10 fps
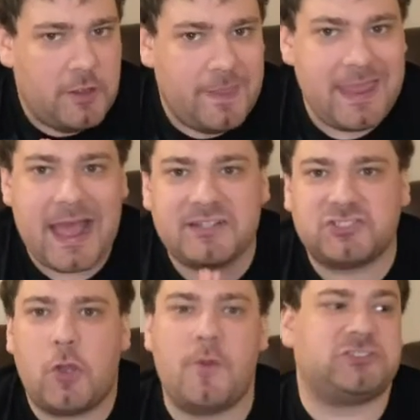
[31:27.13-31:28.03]
They had
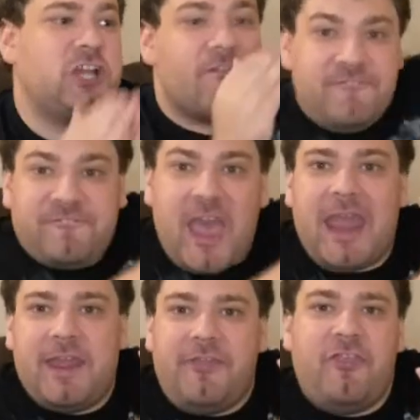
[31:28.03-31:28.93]
so much
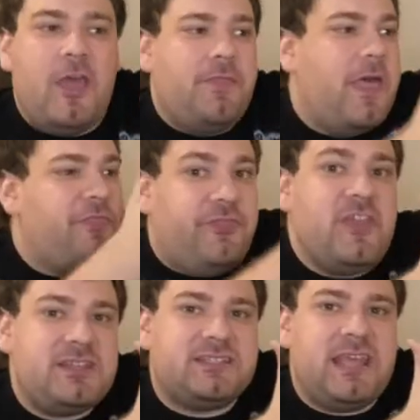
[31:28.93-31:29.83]
faith that
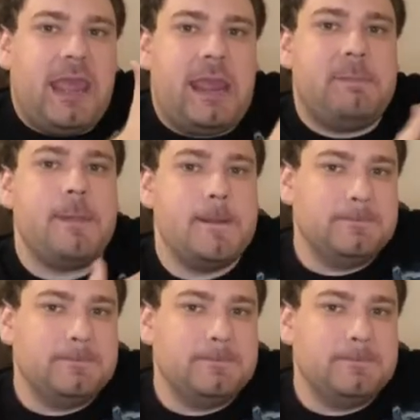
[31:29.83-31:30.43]
this game